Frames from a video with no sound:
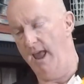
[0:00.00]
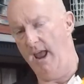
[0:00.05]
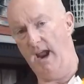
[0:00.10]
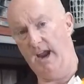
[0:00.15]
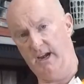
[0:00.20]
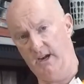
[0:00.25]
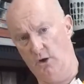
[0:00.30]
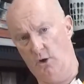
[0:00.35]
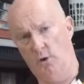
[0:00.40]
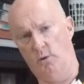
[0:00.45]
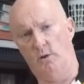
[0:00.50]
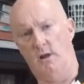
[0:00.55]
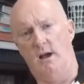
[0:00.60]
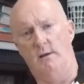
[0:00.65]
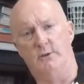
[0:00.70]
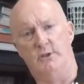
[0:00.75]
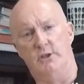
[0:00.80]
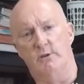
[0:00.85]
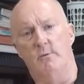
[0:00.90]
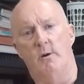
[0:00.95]
and
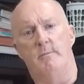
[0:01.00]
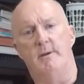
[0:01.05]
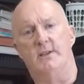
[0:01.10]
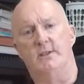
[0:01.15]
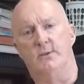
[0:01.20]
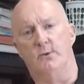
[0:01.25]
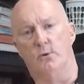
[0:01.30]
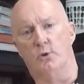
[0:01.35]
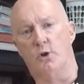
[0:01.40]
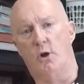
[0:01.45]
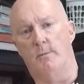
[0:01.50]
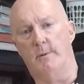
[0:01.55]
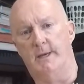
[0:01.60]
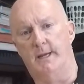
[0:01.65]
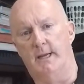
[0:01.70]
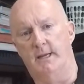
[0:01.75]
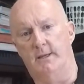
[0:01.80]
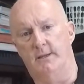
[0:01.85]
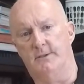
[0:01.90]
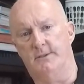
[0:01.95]
I'll do my best to
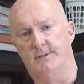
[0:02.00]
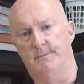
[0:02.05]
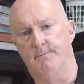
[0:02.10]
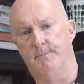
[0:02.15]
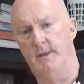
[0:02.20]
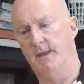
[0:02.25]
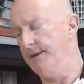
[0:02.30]
accommodate this.